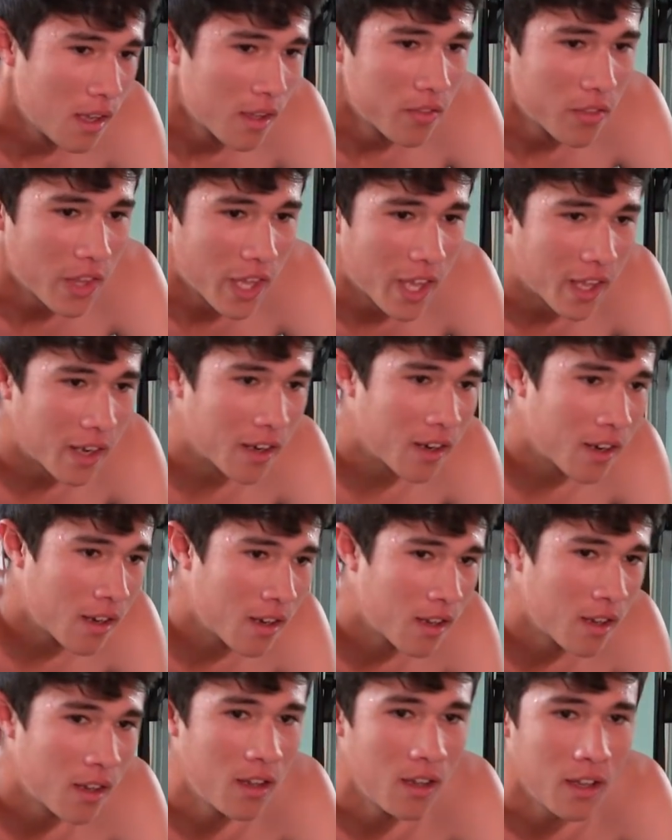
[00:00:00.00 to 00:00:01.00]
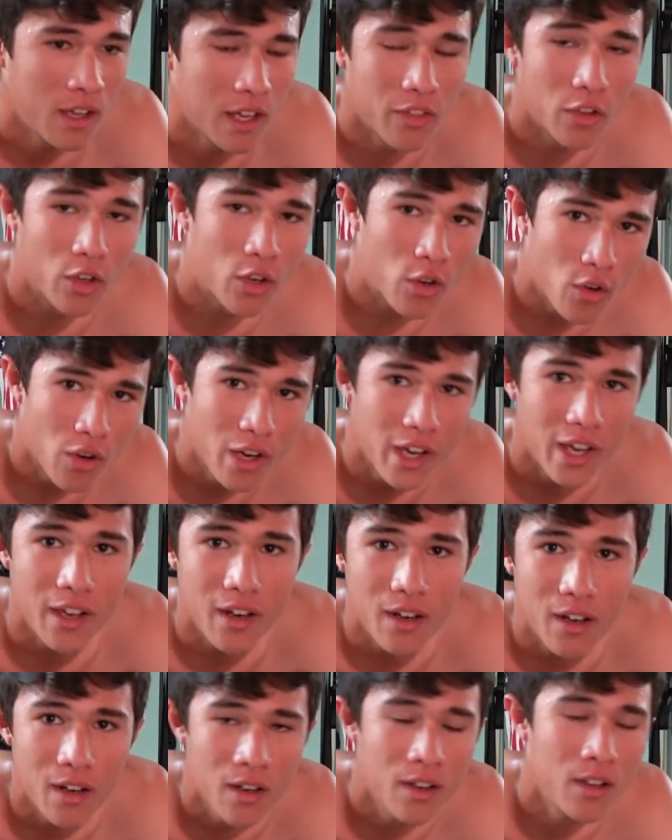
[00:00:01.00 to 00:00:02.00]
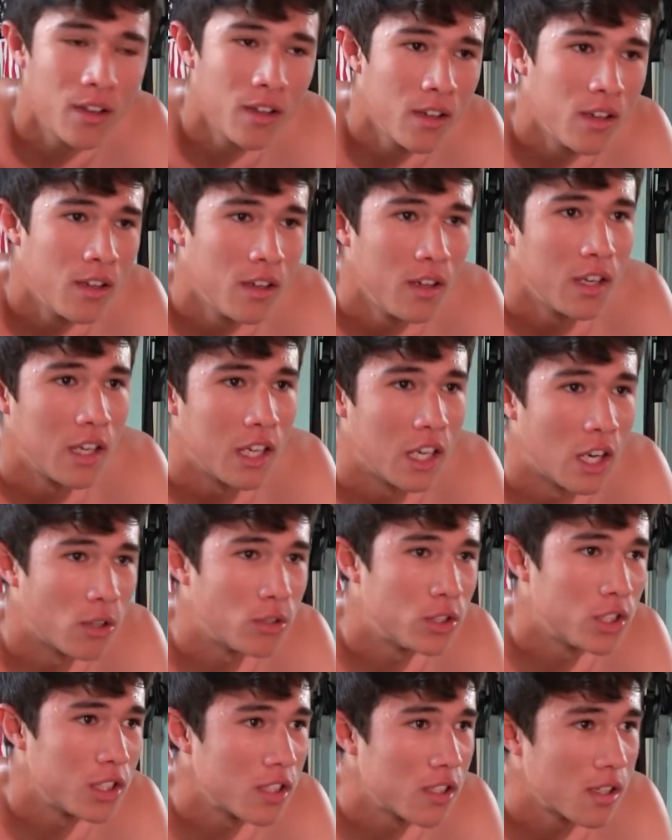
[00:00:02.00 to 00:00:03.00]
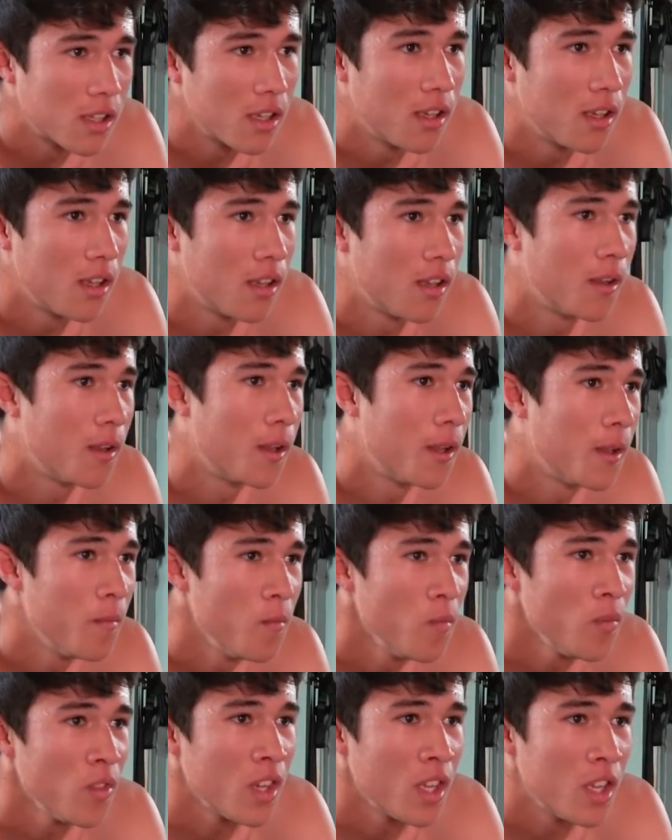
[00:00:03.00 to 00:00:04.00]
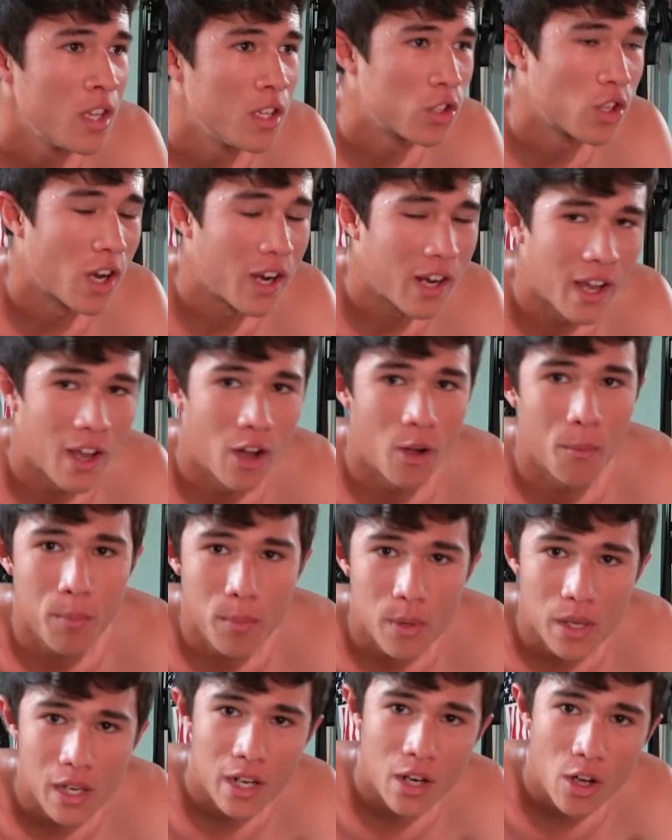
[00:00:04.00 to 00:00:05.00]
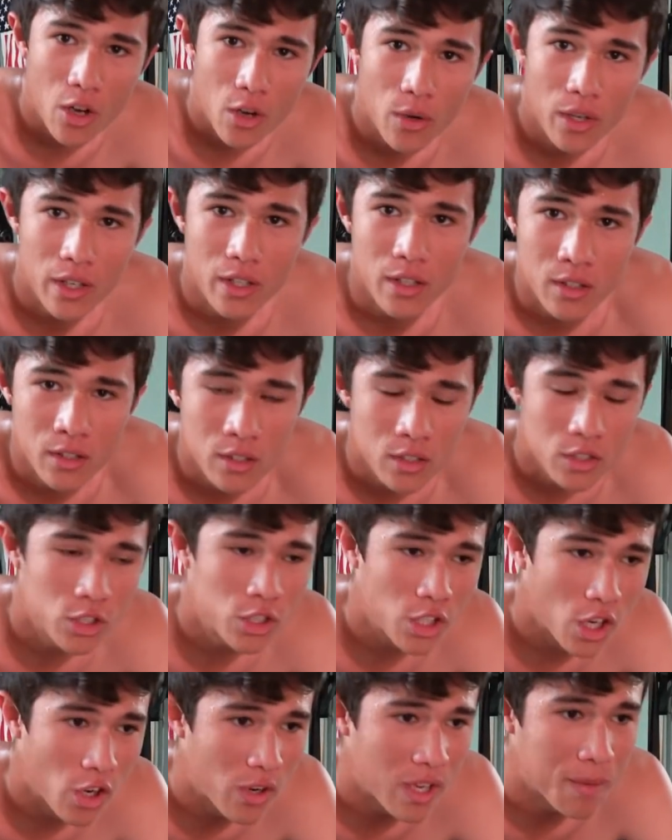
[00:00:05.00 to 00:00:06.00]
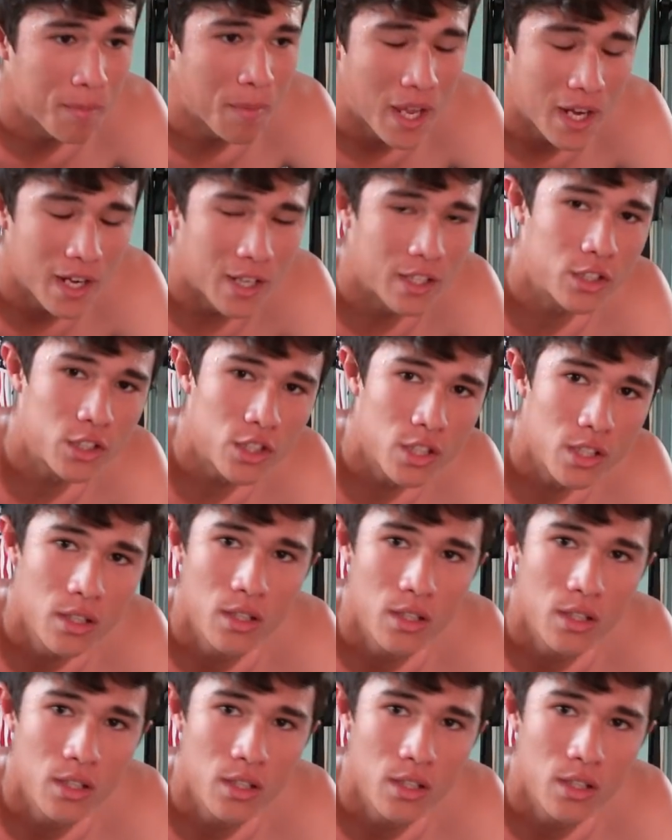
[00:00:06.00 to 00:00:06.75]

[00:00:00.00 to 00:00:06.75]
Then in the crit, just try to help, and Joey manage